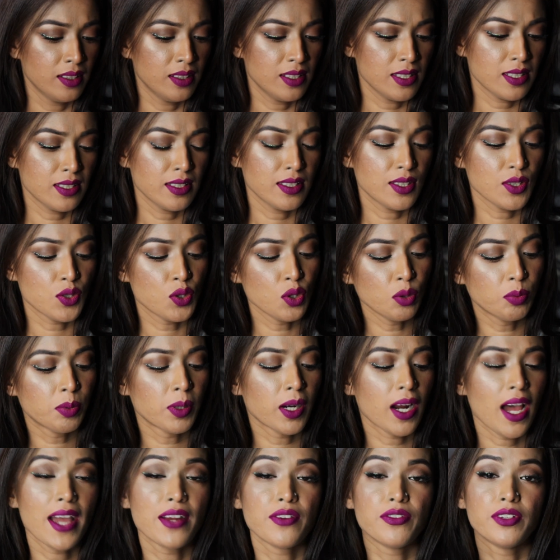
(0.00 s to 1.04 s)
This is the
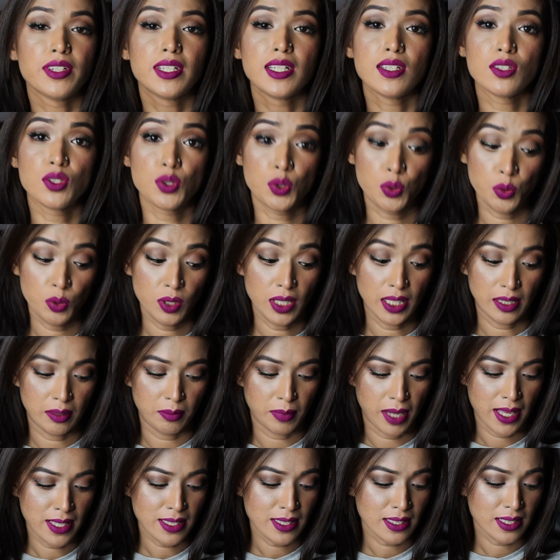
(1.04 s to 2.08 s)
super hydrating soothing
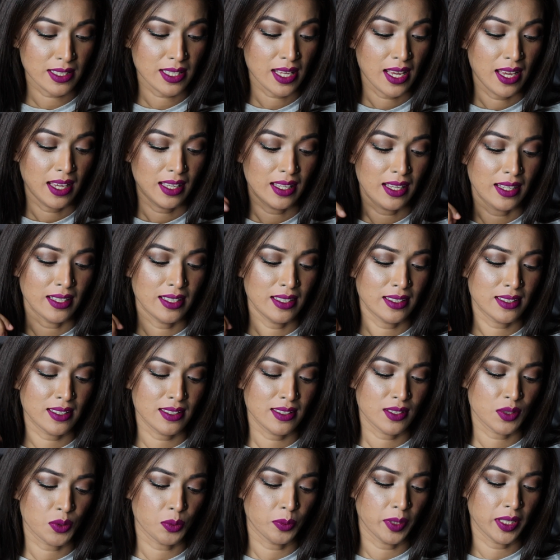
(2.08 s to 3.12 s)
mask, and it
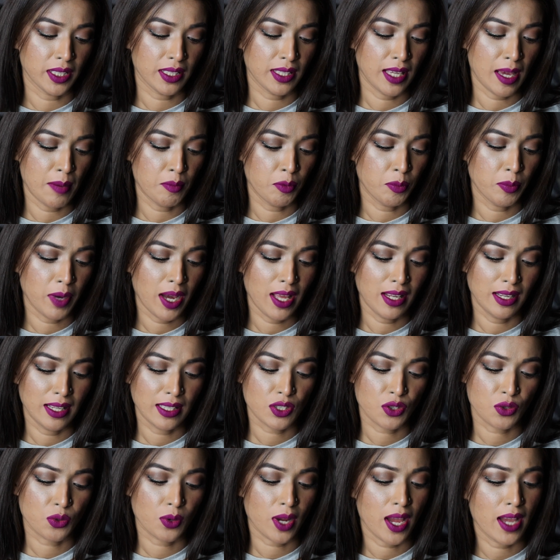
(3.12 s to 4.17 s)
is with chamomile
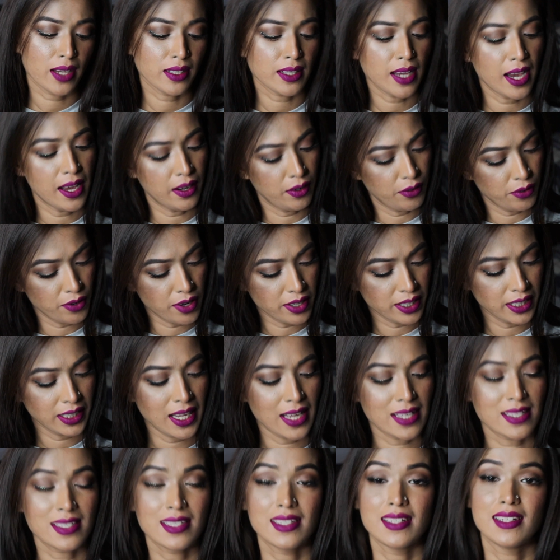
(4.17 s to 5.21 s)
extract, hyaluronic
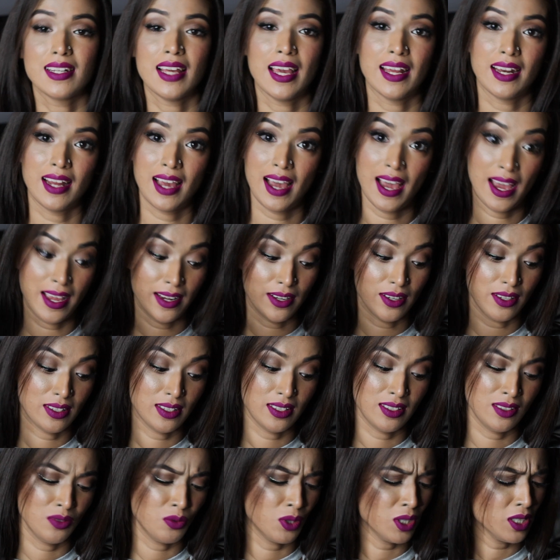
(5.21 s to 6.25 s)
acid, and
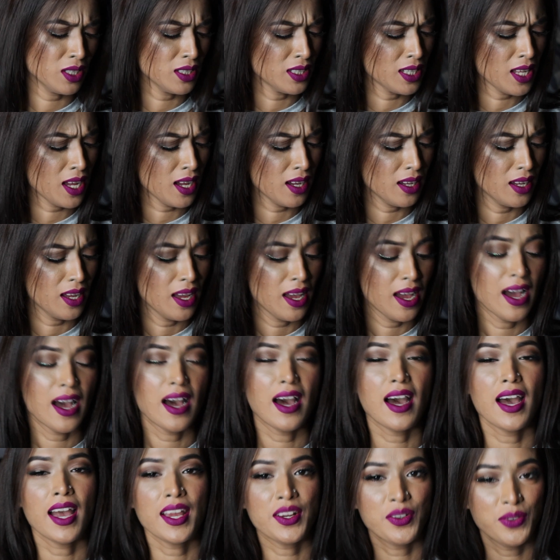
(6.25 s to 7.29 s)

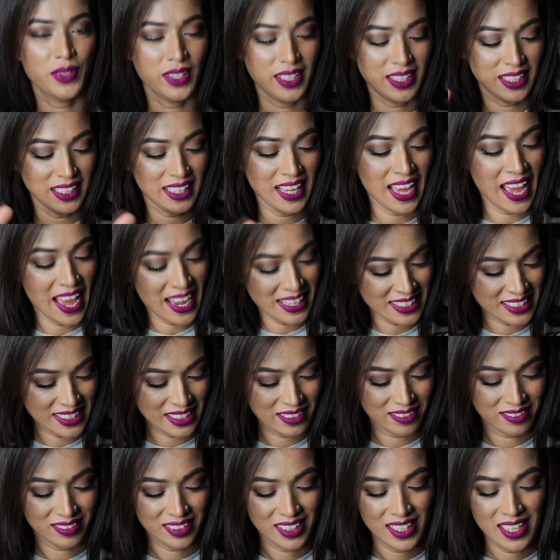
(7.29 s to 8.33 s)
hydrating
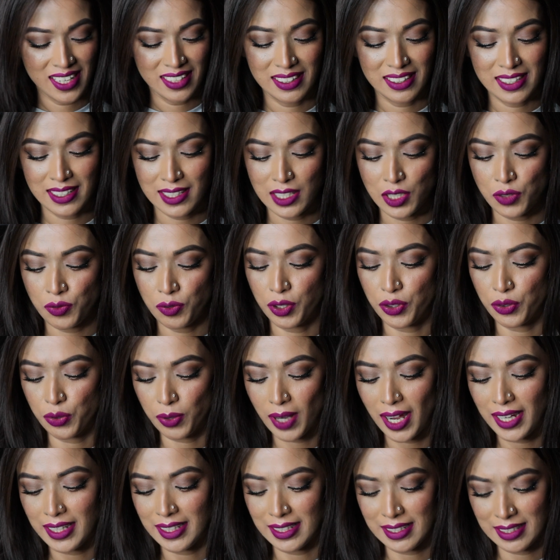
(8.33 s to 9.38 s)
active. This is for
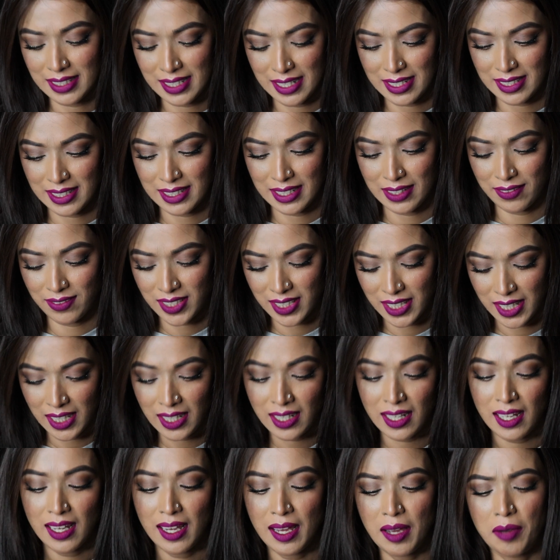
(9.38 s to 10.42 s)
dry and sensitive
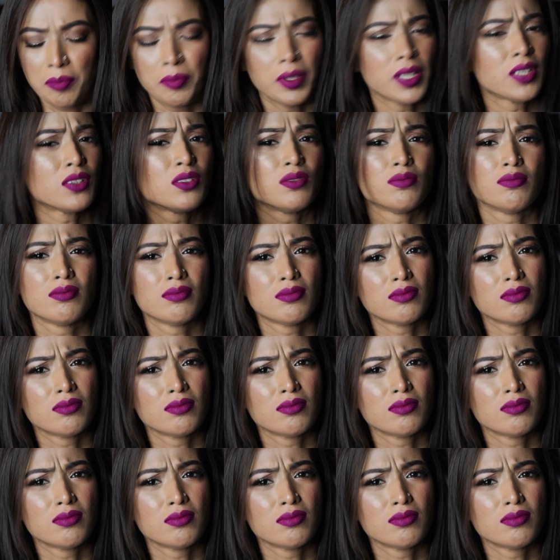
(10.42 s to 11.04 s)
skin, but